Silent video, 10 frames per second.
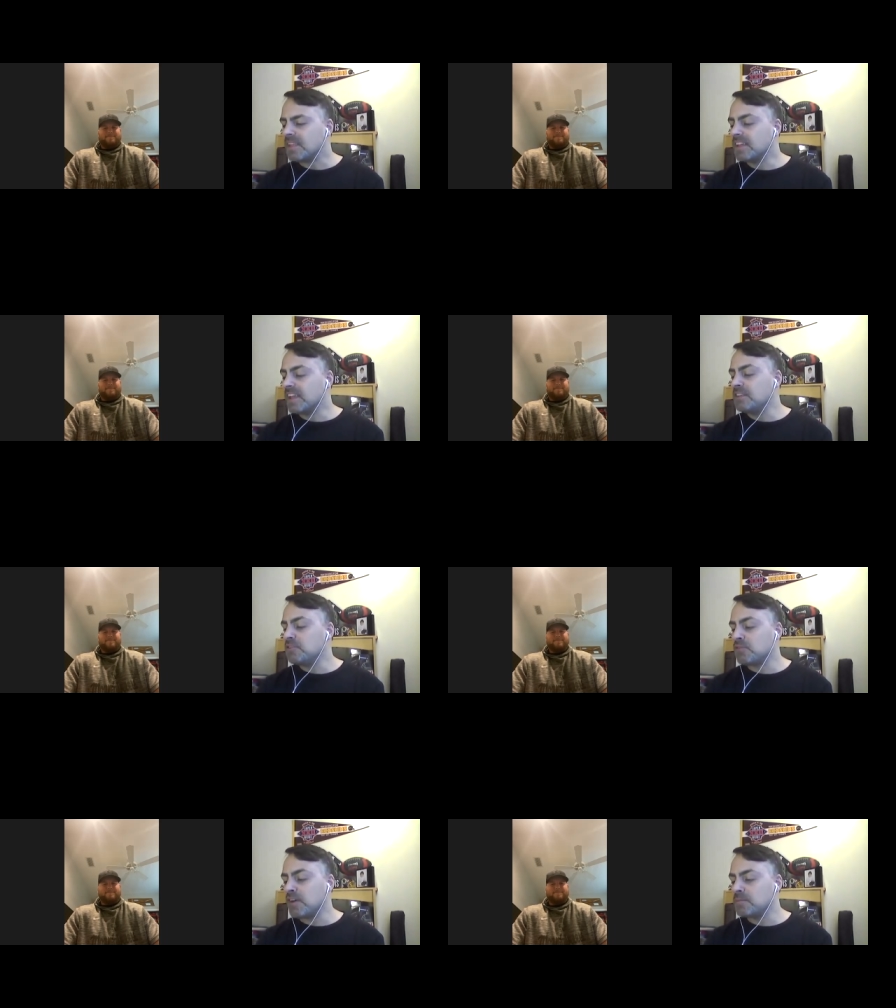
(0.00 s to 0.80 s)
Again,
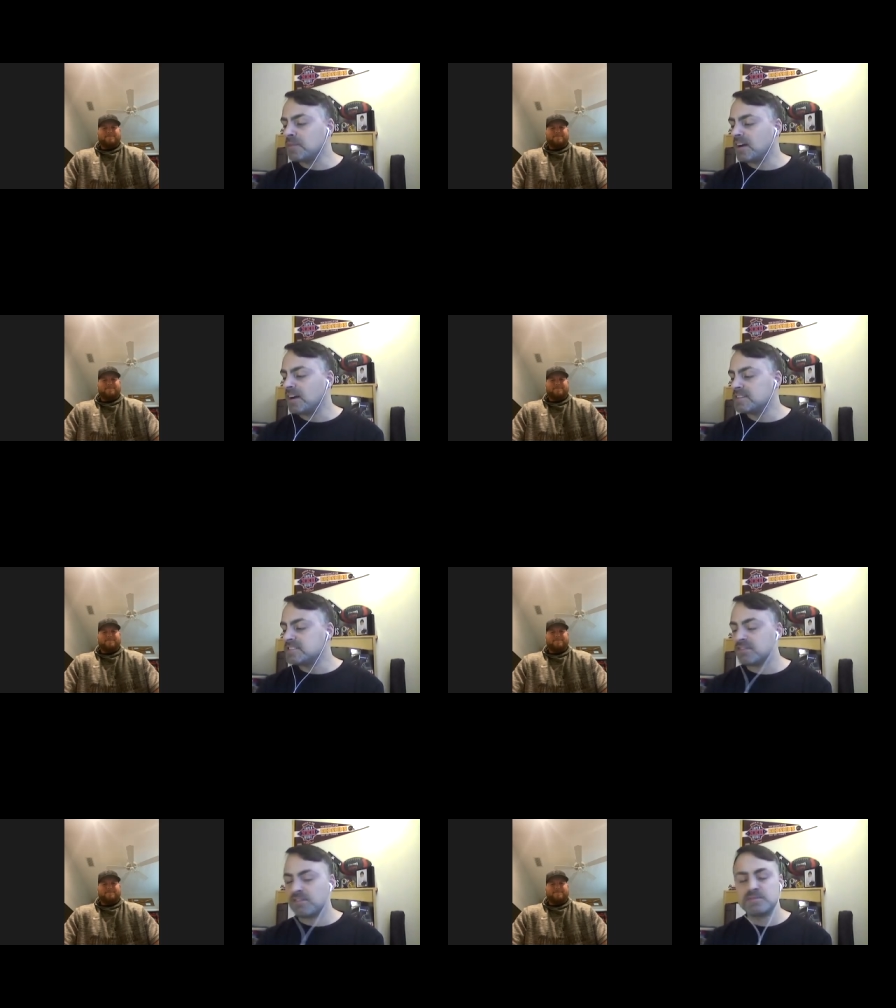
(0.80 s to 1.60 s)
you from
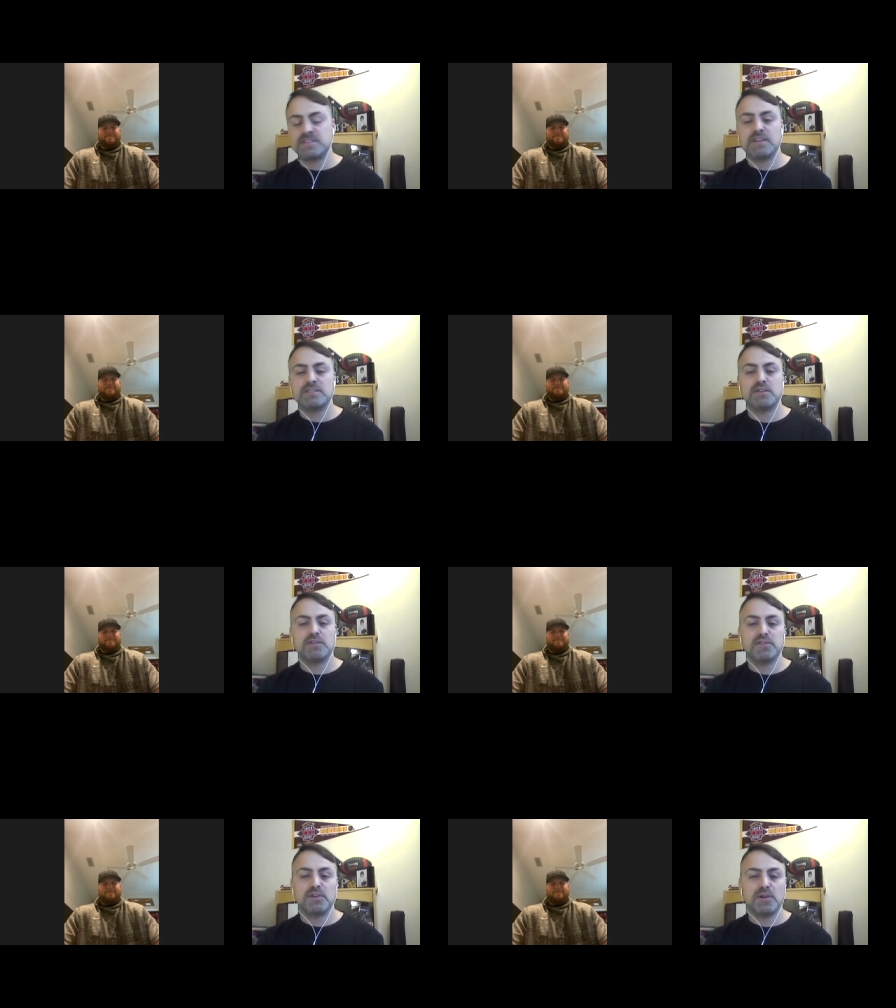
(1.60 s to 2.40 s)

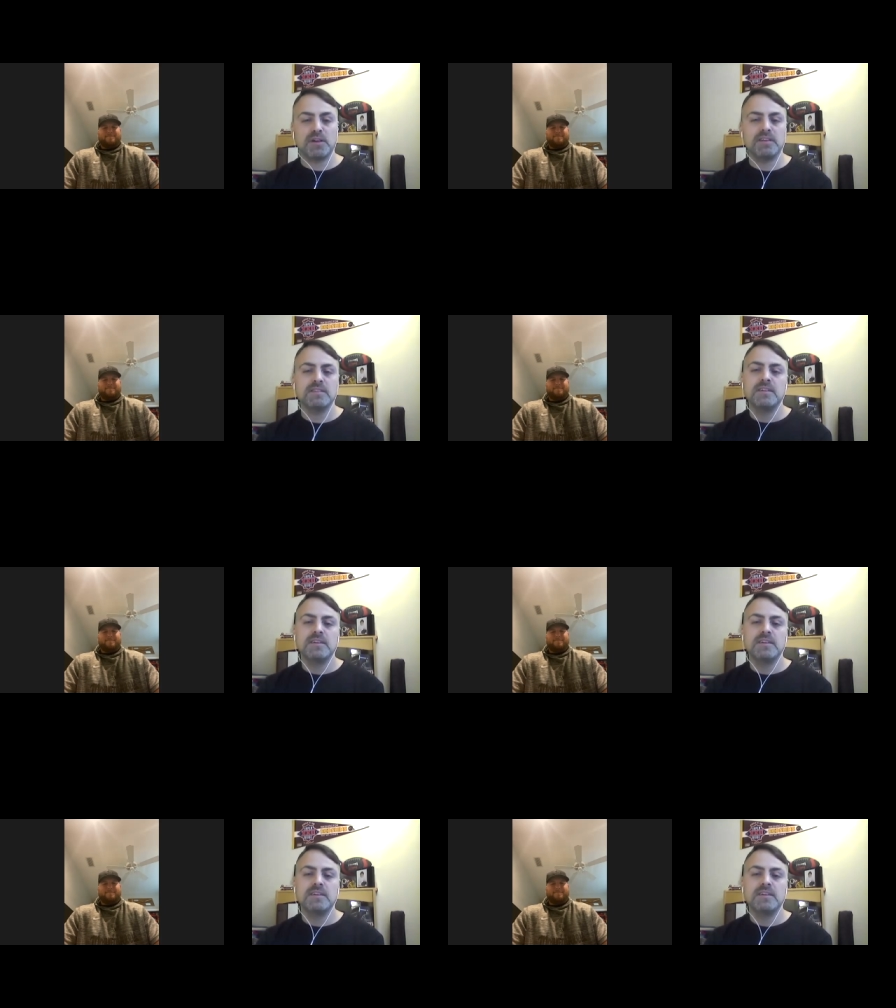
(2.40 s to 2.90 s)
Sarasota, Florida.